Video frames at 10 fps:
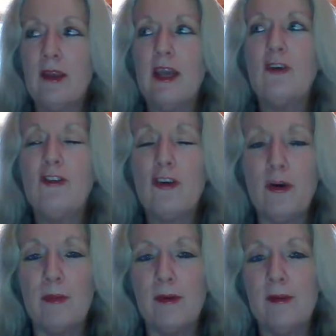Get a
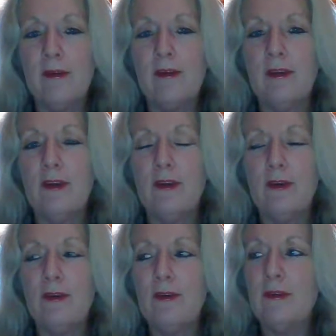job, you
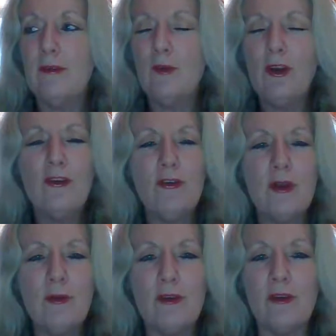know. What are you
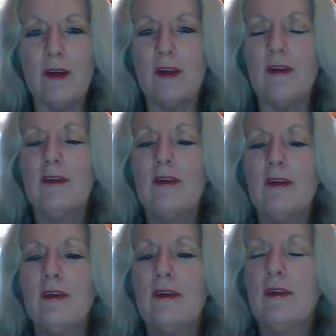doing with your day?
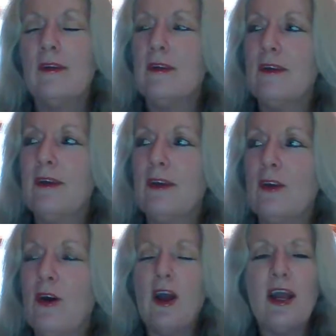
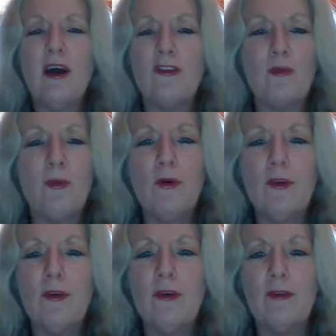You can't support
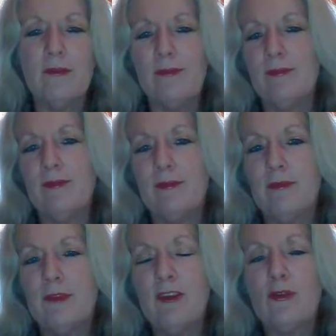you.
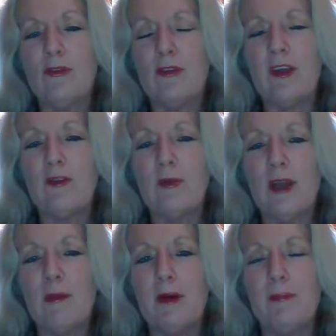These sorts of things would
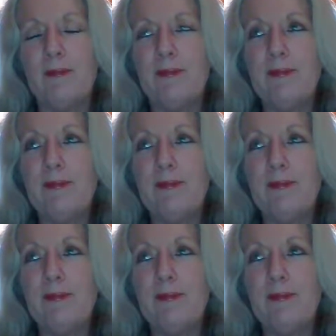come up.